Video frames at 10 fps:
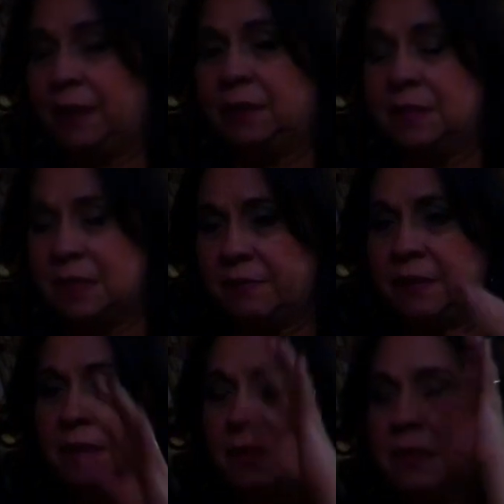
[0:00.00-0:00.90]
right? The
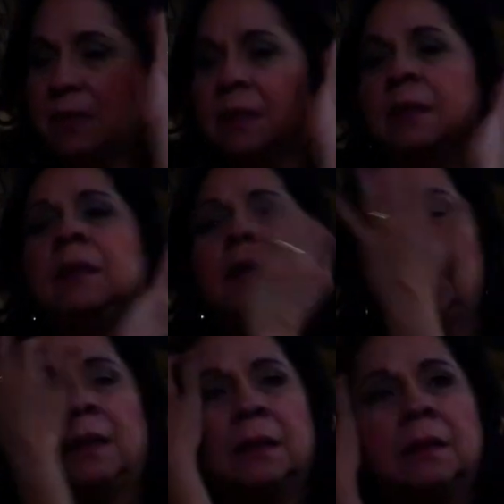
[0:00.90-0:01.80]
70s and,
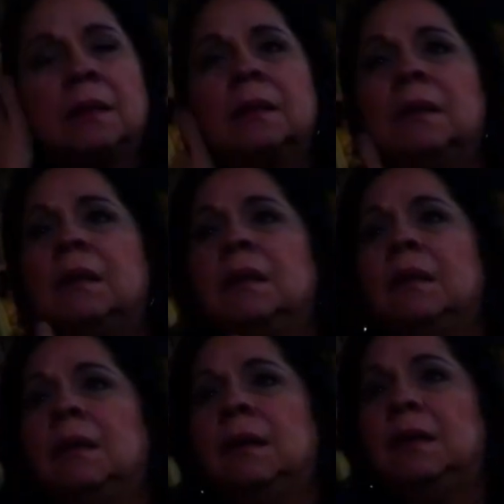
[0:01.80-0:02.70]
and
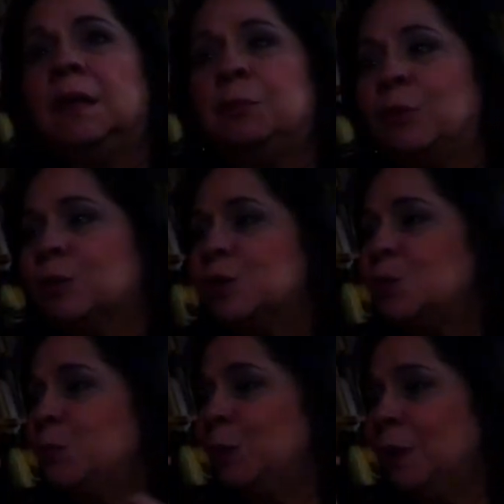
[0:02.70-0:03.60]
the Bronx
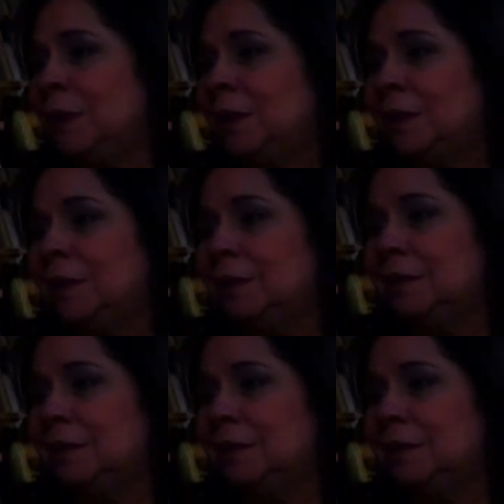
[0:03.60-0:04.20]
is burning.